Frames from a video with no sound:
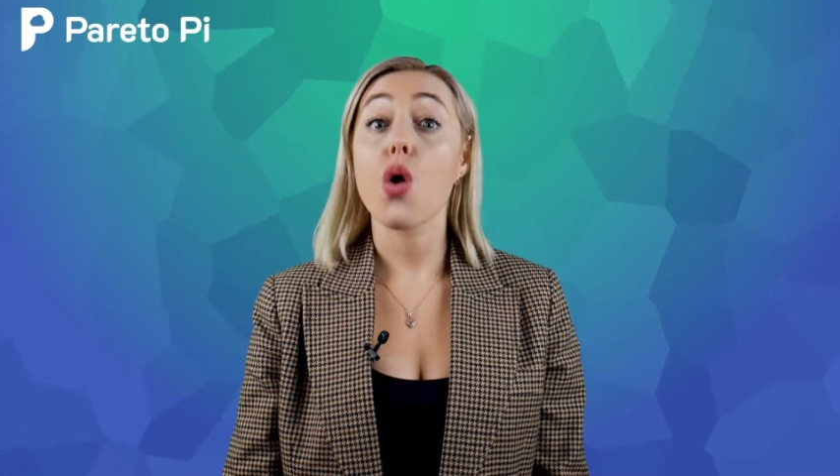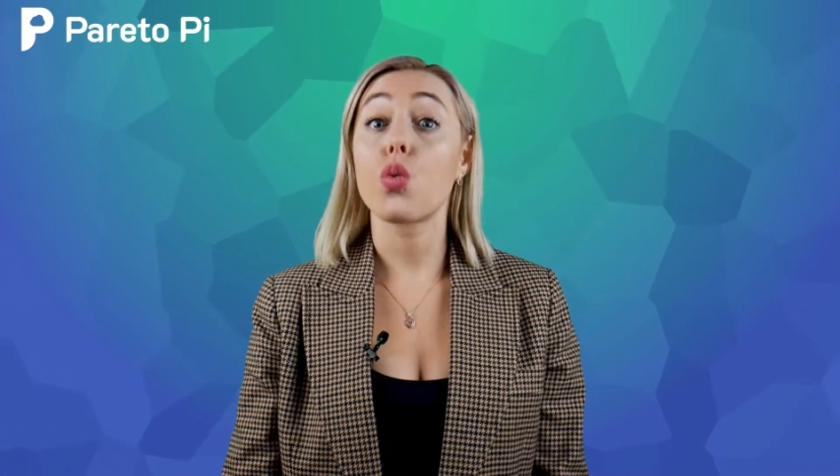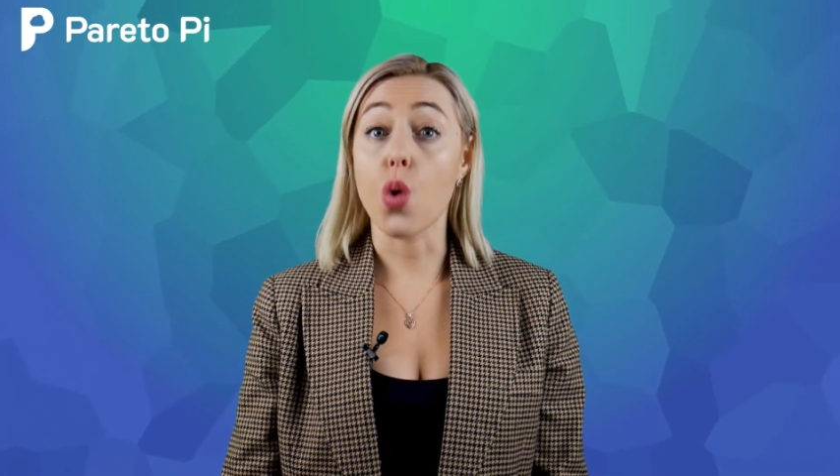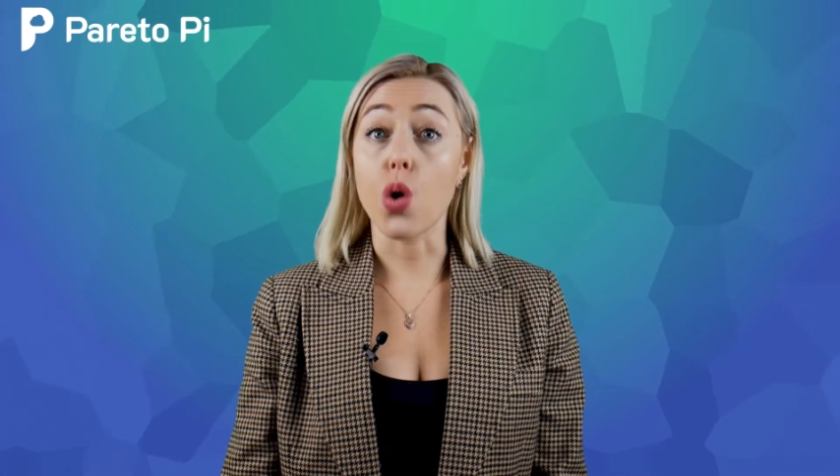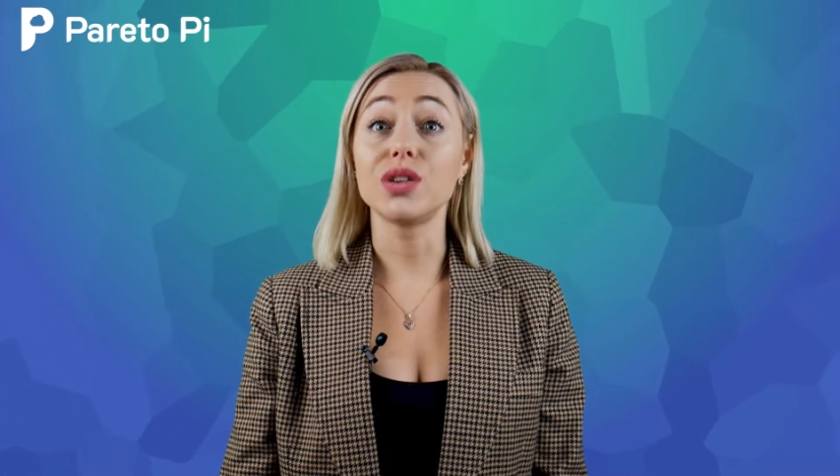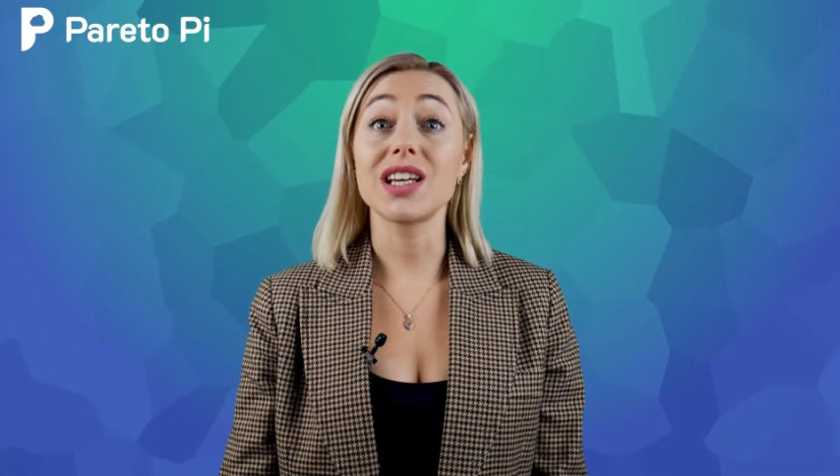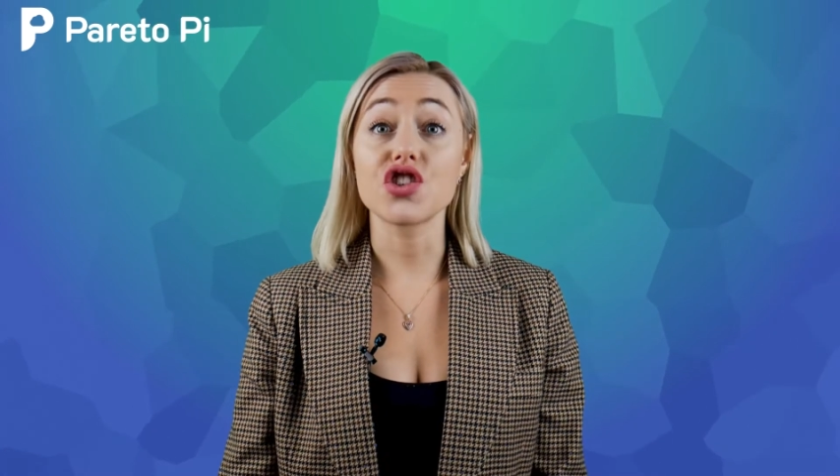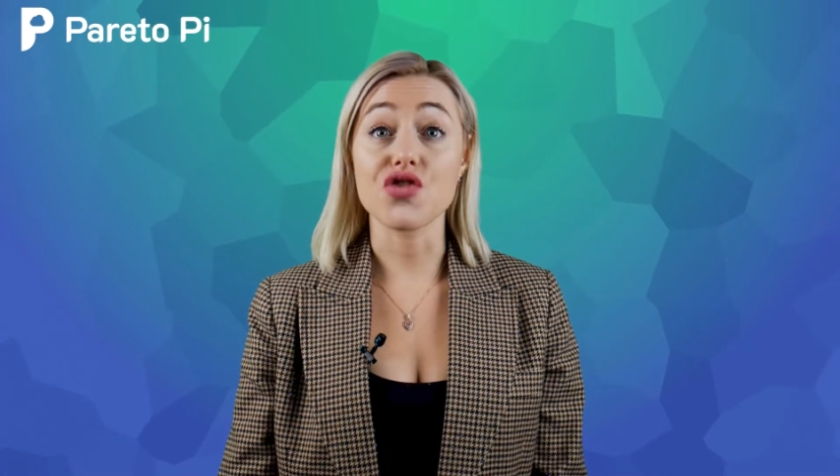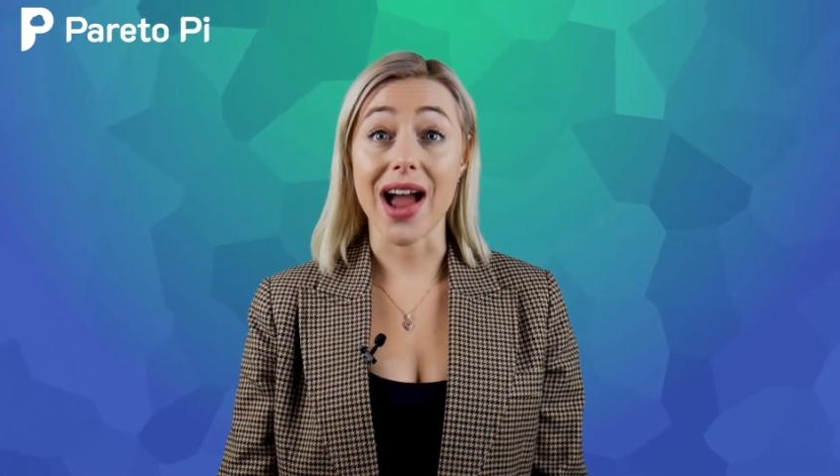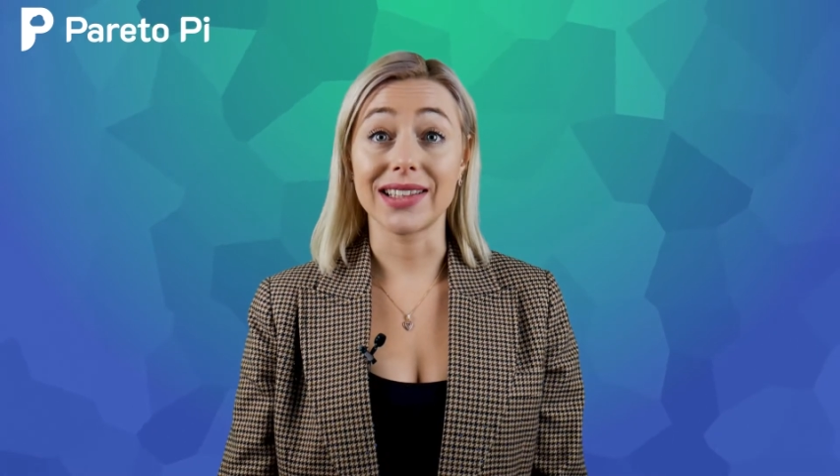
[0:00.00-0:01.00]
won't
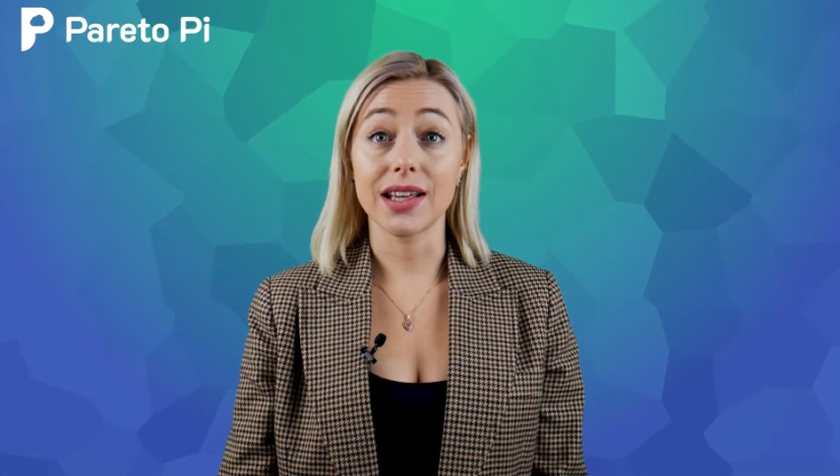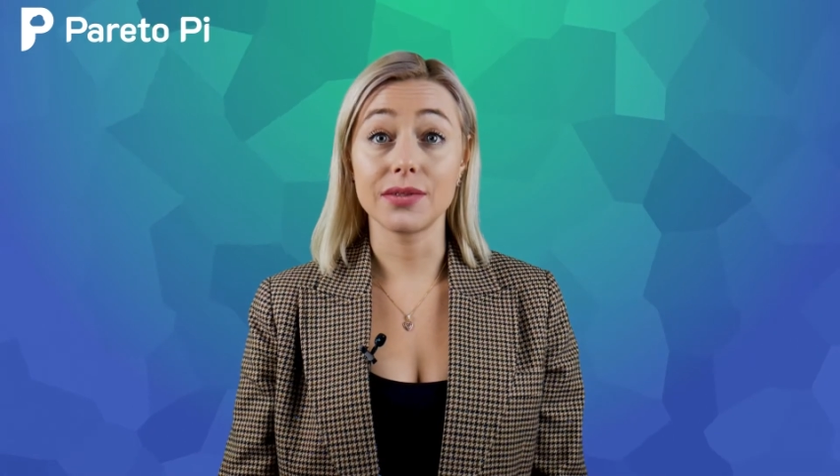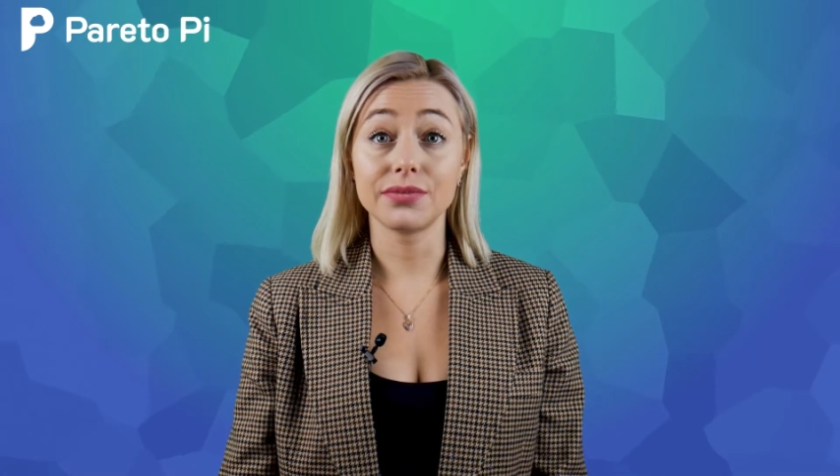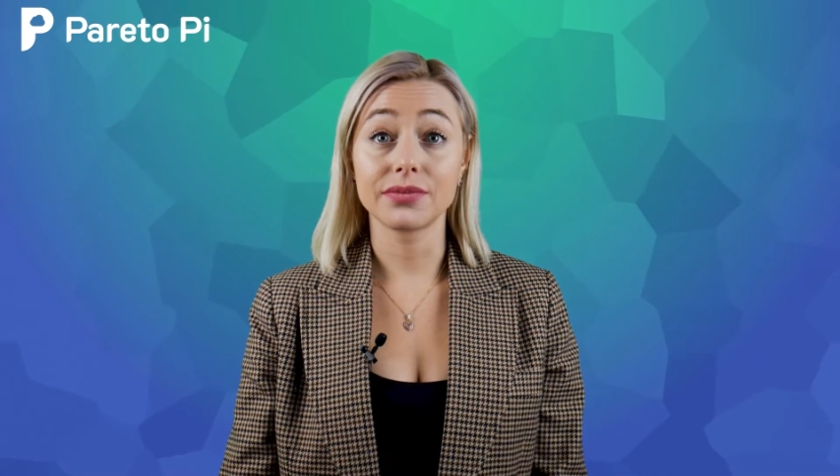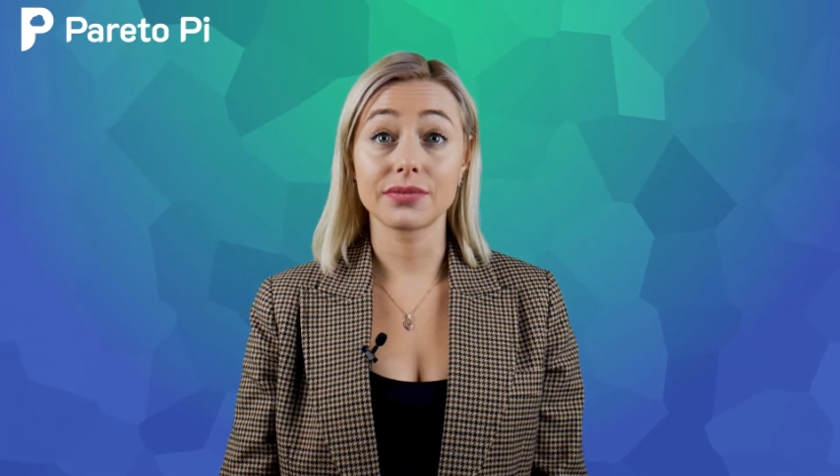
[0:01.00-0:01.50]
track them